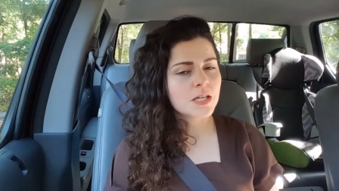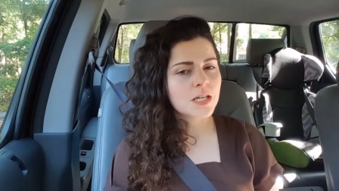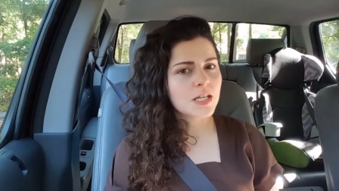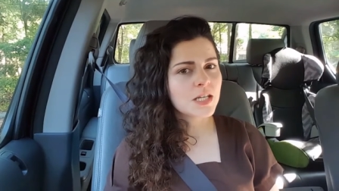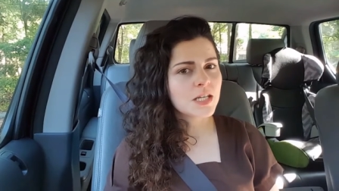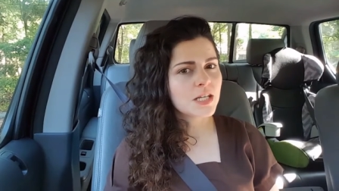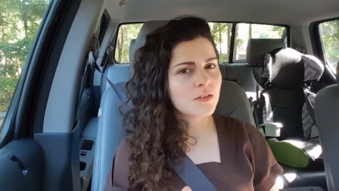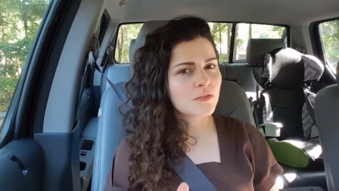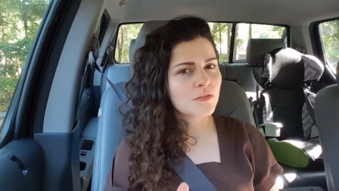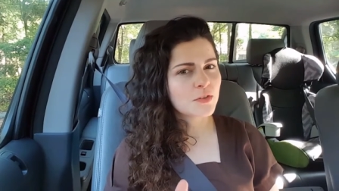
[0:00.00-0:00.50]

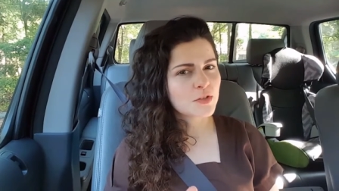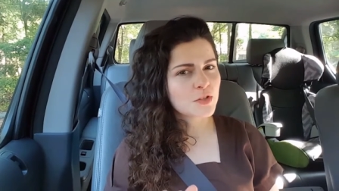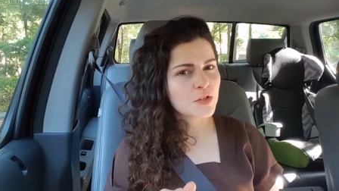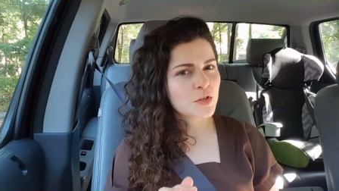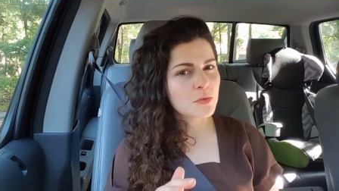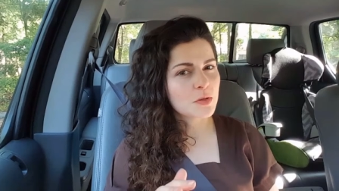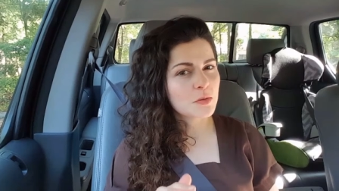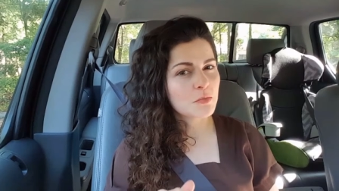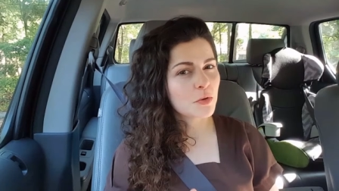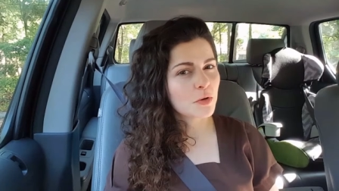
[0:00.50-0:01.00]
Any of those
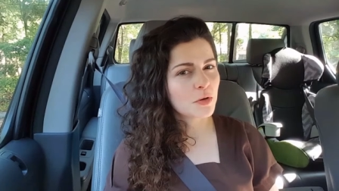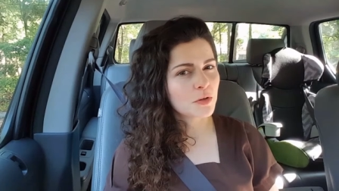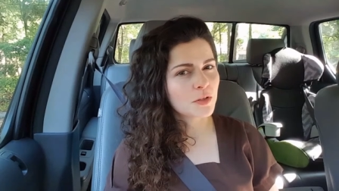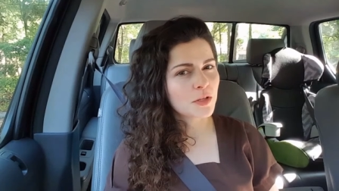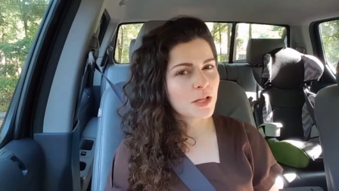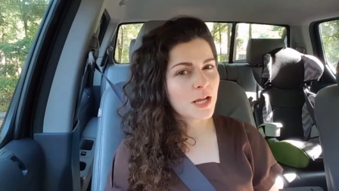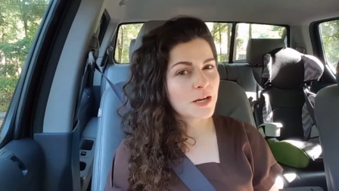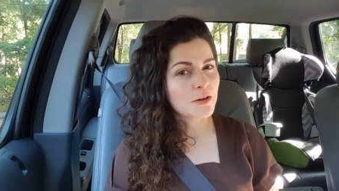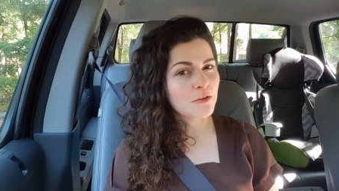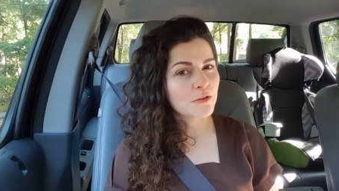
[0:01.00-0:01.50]
could be
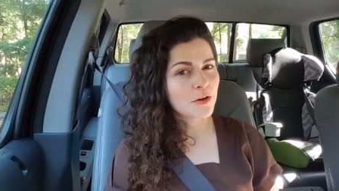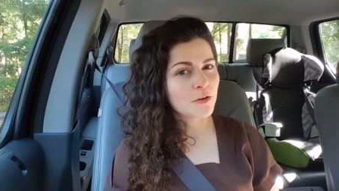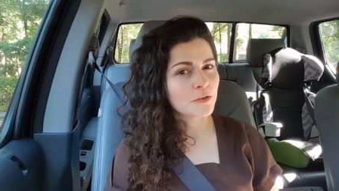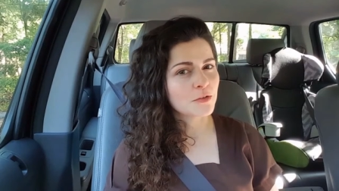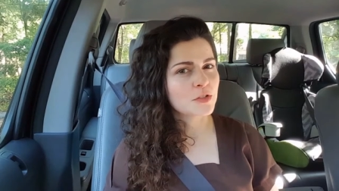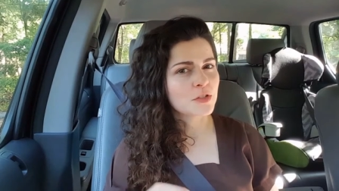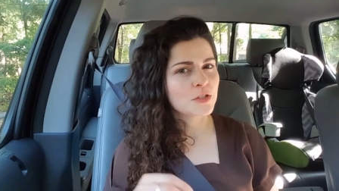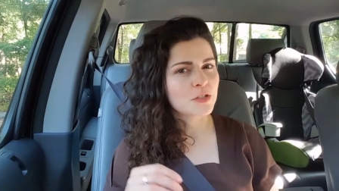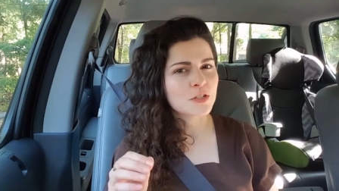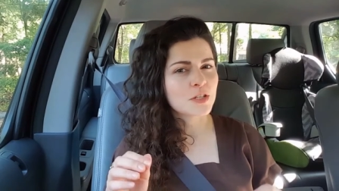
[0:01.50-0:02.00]
borderline
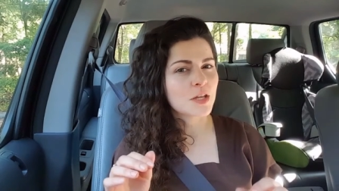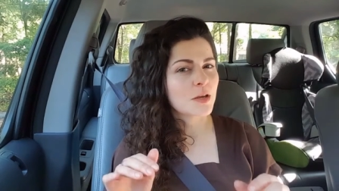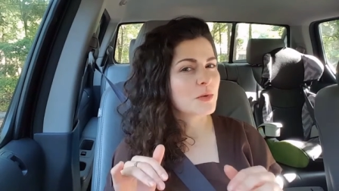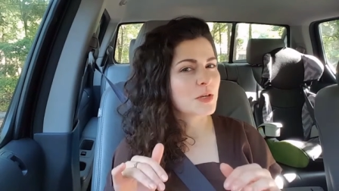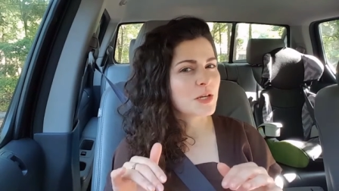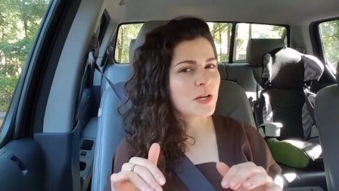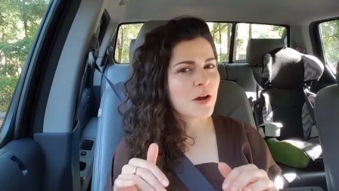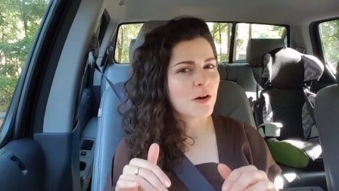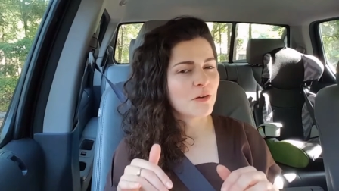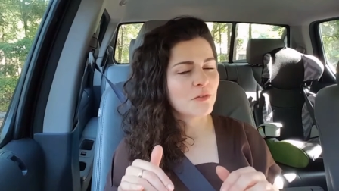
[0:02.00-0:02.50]
gross, just let
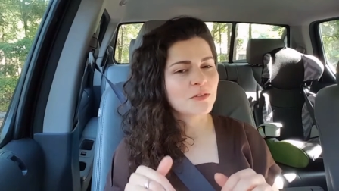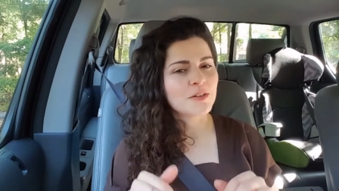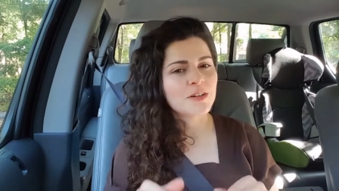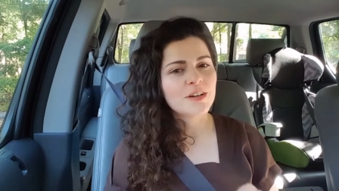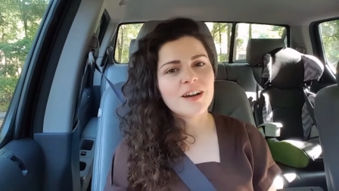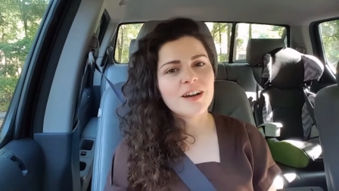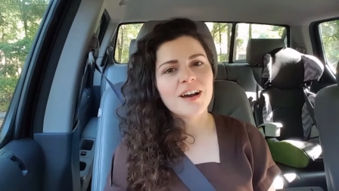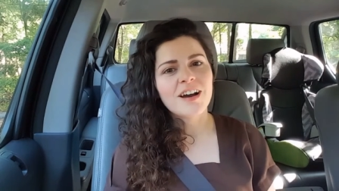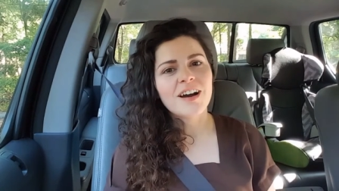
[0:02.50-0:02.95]
me know